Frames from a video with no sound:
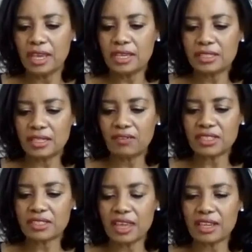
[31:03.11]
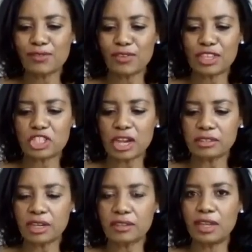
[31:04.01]
Stevens, thanks for the
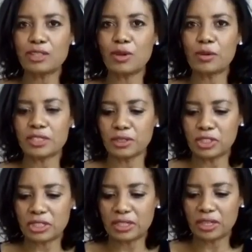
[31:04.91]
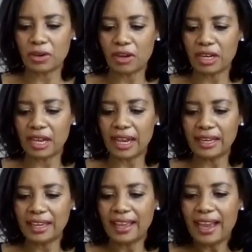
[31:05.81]
shout out there. It's always good to see you
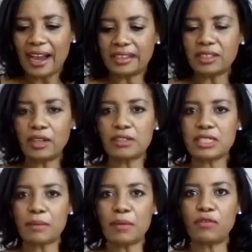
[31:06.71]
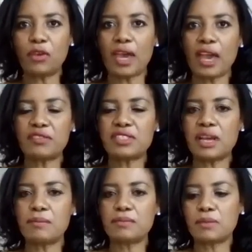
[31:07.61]
online. I don't know if some of you have
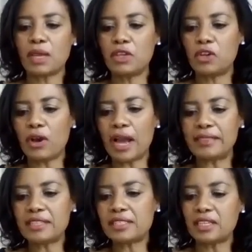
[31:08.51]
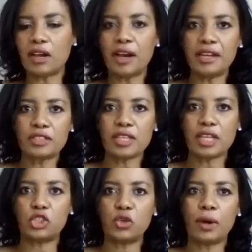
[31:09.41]
some, other scenarios
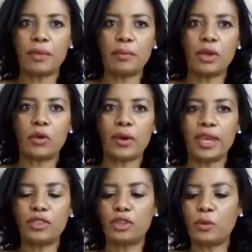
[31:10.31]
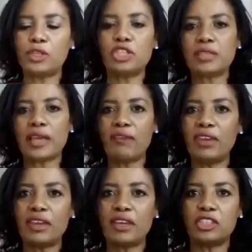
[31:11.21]
that you are maybe going through. We're just
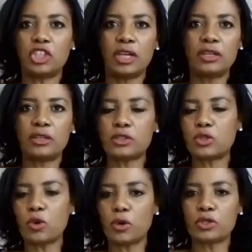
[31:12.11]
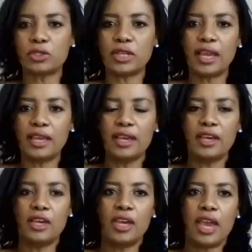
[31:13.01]
having a general talk today
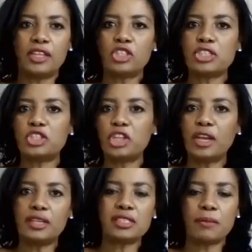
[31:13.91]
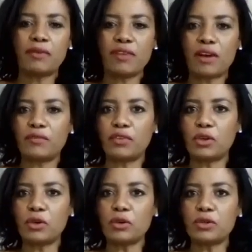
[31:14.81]
and just sharing some of our
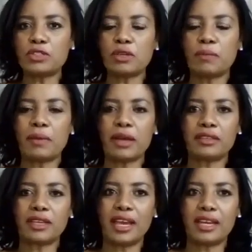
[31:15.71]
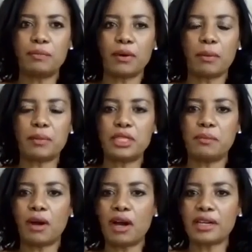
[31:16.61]
views about the current property
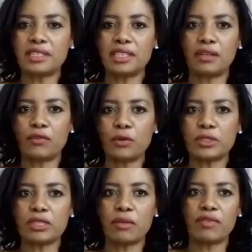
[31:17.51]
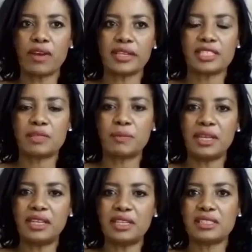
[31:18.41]
market and of course some of our
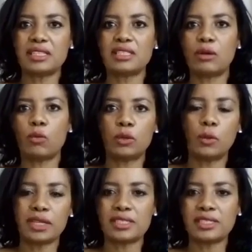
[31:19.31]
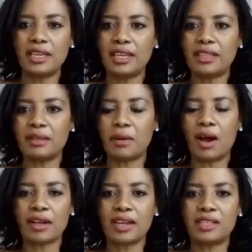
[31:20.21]
experiences and what we are seeing in the
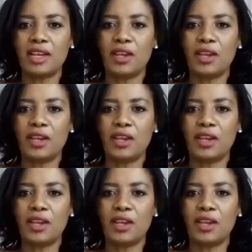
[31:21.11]
market.